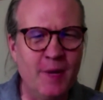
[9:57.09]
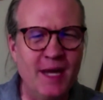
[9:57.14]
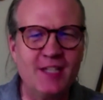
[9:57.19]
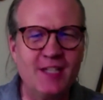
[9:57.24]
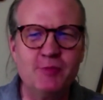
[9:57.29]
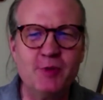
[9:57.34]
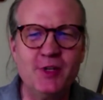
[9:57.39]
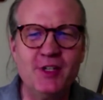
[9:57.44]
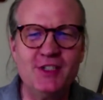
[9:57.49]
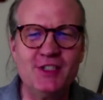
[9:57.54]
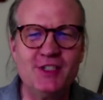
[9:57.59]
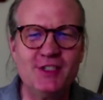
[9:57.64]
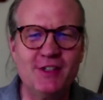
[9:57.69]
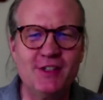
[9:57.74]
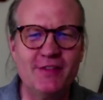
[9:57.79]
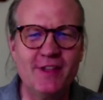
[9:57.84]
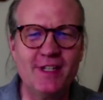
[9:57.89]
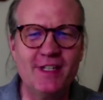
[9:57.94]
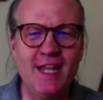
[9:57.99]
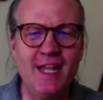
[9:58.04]
experiences
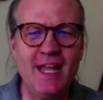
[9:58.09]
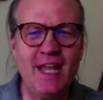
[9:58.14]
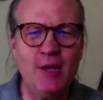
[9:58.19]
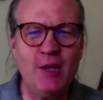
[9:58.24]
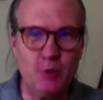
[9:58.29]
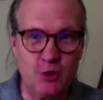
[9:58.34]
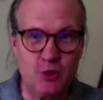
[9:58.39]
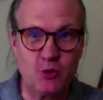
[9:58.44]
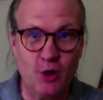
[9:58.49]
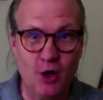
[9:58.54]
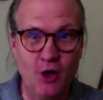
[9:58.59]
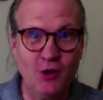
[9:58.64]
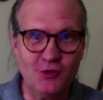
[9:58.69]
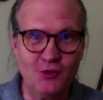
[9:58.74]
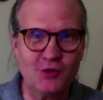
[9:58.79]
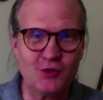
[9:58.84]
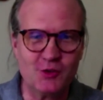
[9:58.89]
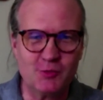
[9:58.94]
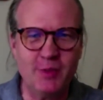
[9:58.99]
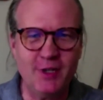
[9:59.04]
of the day, which were also
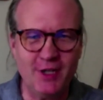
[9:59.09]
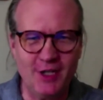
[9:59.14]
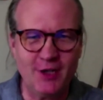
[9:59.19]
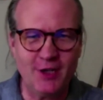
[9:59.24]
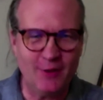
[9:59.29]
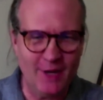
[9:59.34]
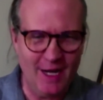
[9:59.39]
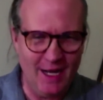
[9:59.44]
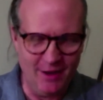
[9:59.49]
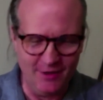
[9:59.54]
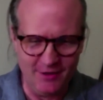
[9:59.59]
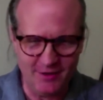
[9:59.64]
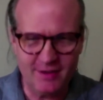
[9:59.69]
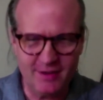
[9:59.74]
spinning around,